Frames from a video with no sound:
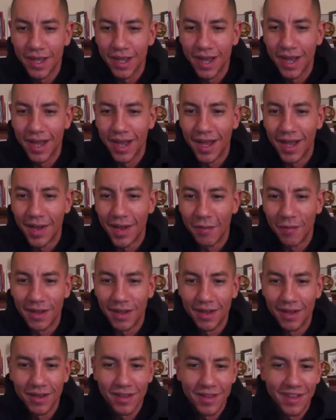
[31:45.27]

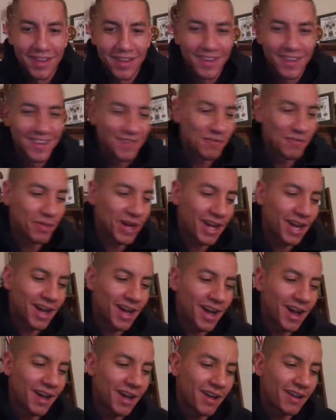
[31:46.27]

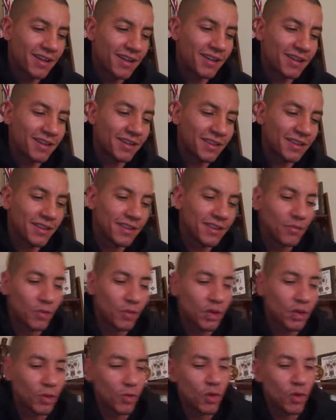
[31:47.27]
But
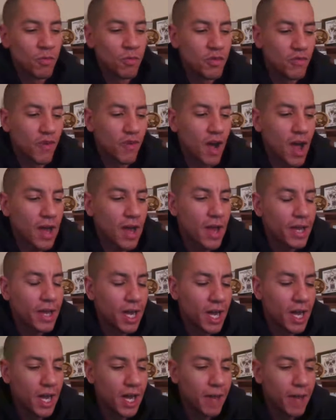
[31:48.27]
we'll move
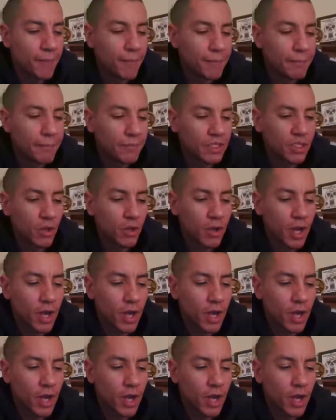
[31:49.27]
on. So